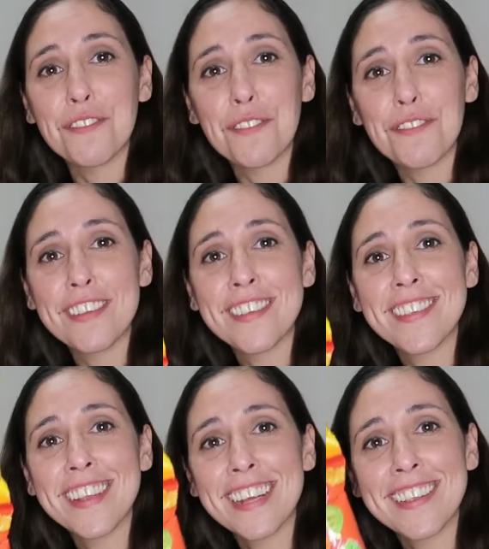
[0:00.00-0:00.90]
So this
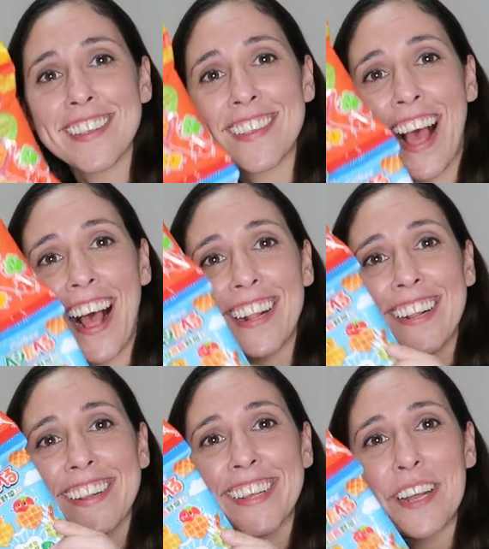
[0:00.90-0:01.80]
is like a
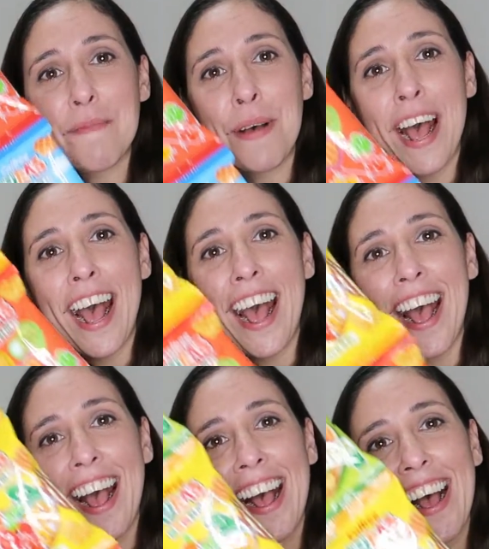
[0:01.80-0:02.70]
salad in a
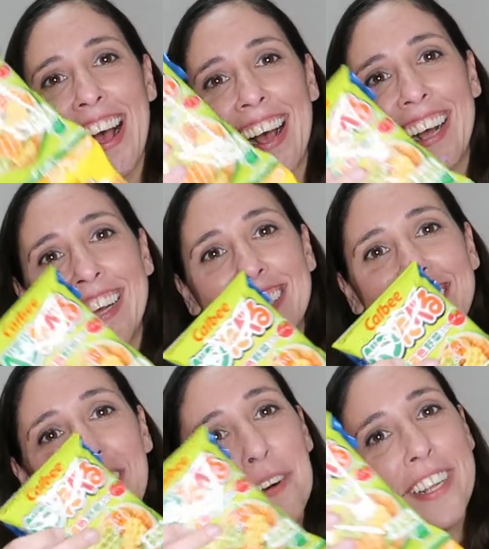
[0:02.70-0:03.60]

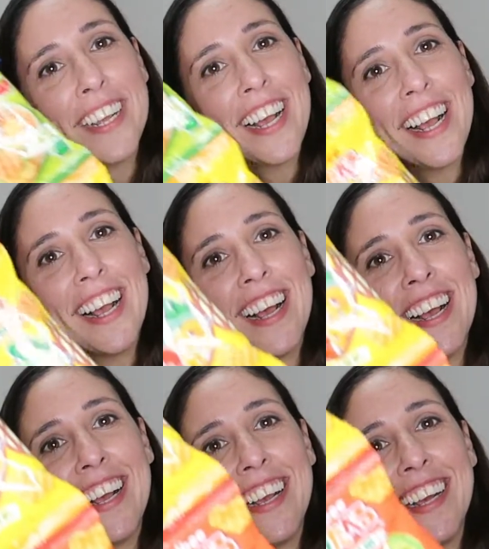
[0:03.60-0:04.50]
pack.
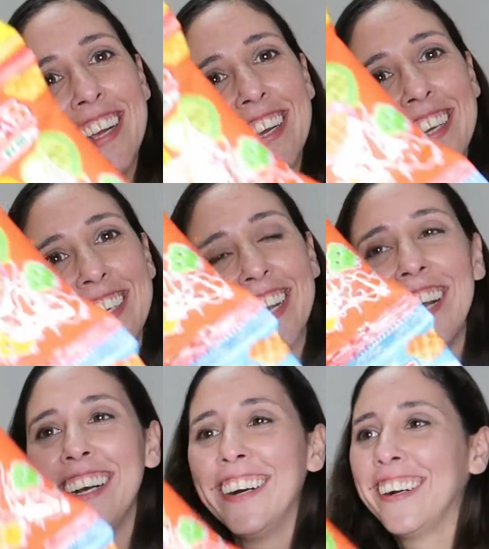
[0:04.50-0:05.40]
Yay.
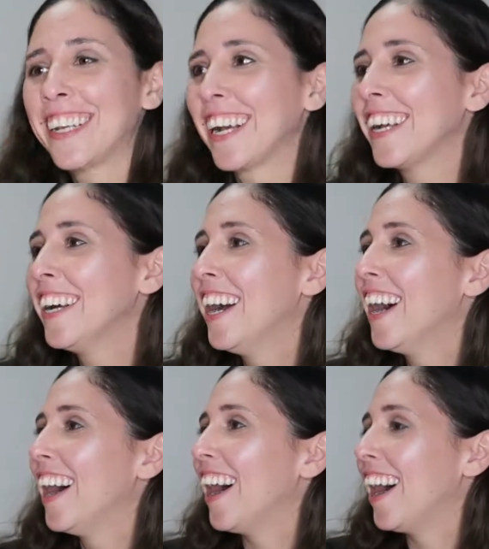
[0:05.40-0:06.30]
Okay,
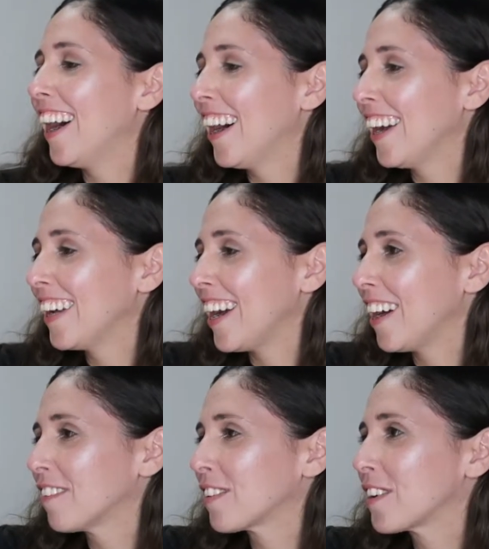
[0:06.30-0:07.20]
I
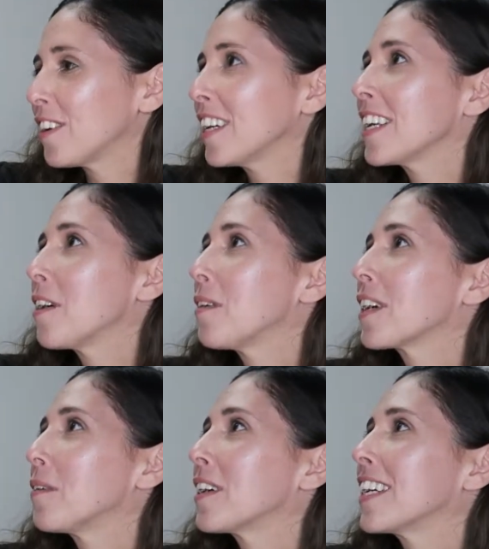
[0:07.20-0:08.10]
have no idea
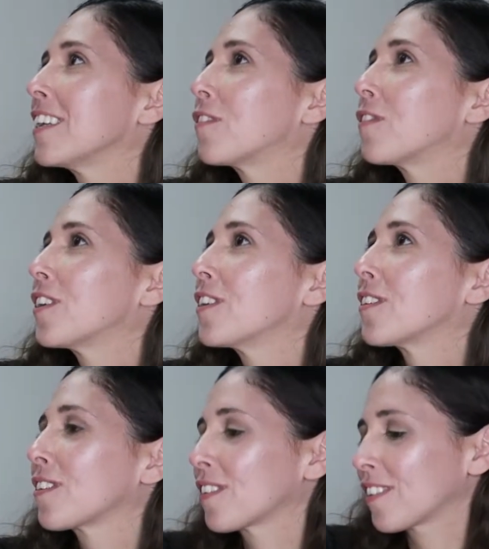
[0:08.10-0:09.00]
what I want to eat
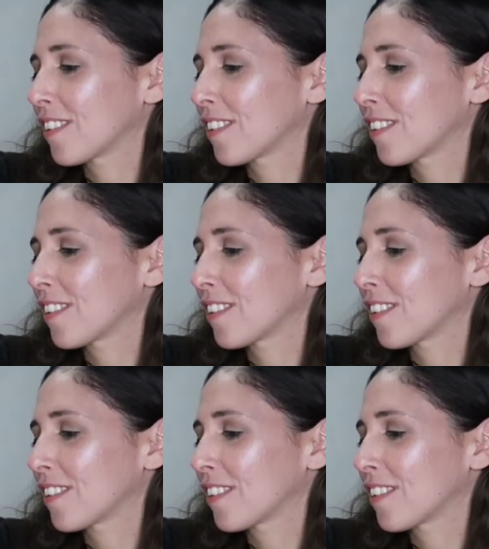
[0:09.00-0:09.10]
first.